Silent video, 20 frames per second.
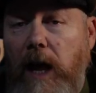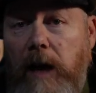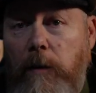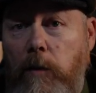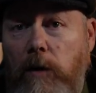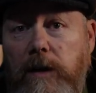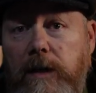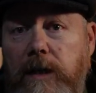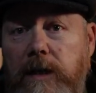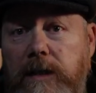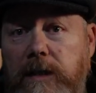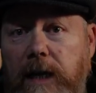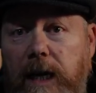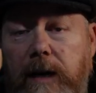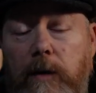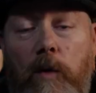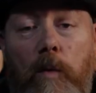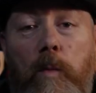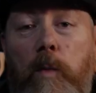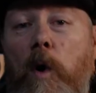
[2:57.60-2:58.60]
I wanted to
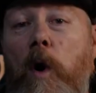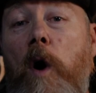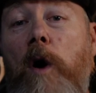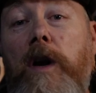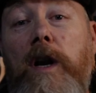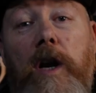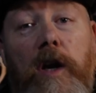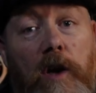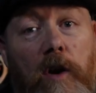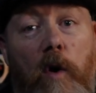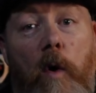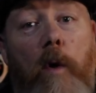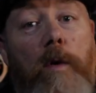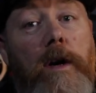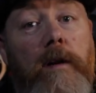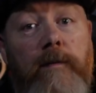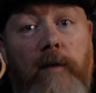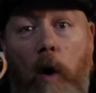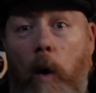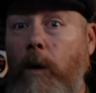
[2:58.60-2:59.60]
say, what a load
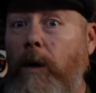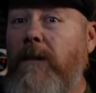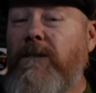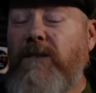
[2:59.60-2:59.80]
of old...